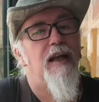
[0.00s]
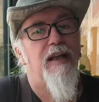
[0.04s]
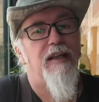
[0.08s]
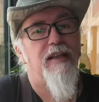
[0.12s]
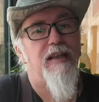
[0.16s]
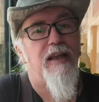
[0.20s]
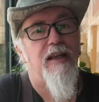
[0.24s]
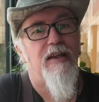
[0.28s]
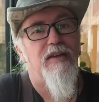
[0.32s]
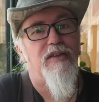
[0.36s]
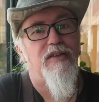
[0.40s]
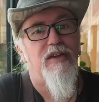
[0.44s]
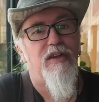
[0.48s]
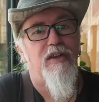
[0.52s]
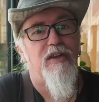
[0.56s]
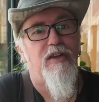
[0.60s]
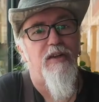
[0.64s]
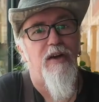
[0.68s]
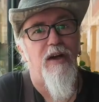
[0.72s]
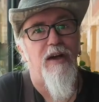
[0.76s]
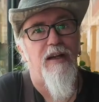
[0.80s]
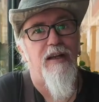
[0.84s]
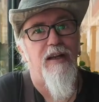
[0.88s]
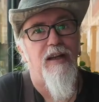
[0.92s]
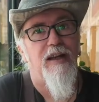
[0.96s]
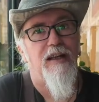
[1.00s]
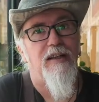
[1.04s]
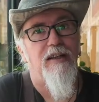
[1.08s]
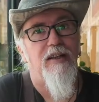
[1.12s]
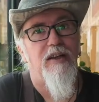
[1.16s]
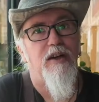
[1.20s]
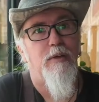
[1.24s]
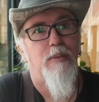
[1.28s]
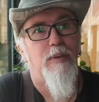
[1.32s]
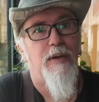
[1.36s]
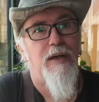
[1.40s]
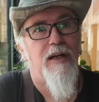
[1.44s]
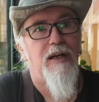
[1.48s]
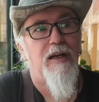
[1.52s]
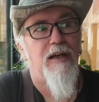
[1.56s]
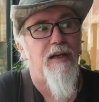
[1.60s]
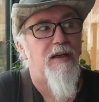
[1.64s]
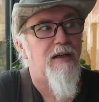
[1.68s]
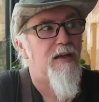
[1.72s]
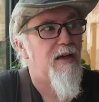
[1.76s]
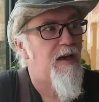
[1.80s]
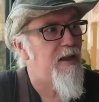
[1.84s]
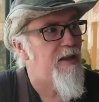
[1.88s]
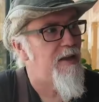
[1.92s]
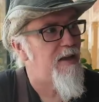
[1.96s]
they got the AC cranking a little bit
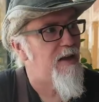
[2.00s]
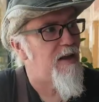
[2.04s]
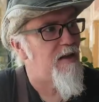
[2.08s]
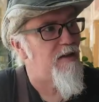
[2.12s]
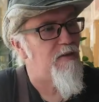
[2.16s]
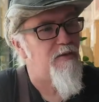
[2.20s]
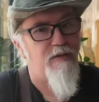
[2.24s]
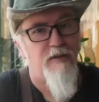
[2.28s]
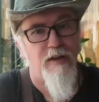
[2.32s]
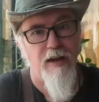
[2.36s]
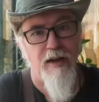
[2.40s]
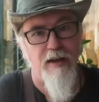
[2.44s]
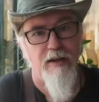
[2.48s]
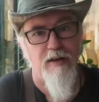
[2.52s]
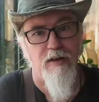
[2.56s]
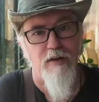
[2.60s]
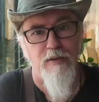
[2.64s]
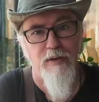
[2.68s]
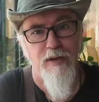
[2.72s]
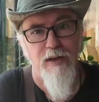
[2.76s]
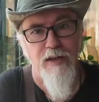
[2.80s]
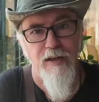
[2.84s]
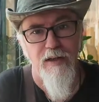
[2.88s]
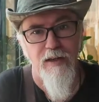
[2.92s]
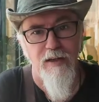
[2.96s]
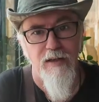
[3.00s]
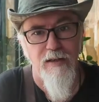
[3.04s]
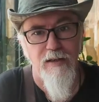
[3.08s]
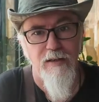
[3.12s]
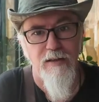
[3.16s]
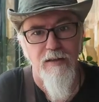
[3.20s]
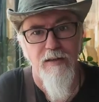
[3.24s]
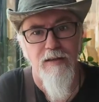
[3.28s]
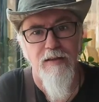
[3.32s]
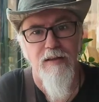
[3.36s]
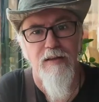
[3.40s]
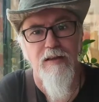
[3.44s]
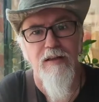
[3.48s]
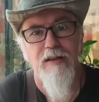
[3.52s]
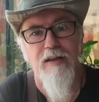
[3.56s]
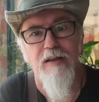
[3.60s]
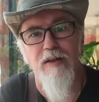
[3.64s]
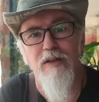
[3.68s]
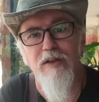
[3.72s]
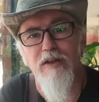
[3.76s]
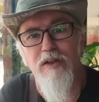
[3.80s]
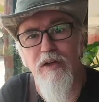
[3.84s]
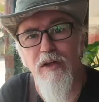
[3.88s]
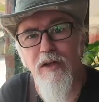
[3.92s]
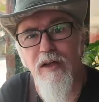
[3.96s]
here, and they got a fan over here.
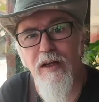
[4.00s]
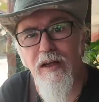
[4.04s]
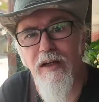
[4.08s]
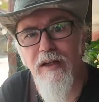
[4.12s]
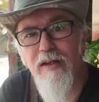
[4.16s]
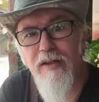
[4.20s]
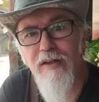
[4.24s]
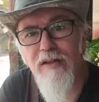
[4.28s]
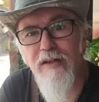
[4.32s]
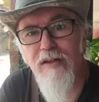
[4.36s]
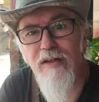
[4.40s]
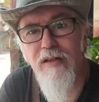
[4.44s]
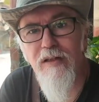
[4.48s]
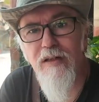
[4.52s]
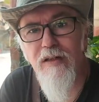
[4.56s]
here I'll show you guys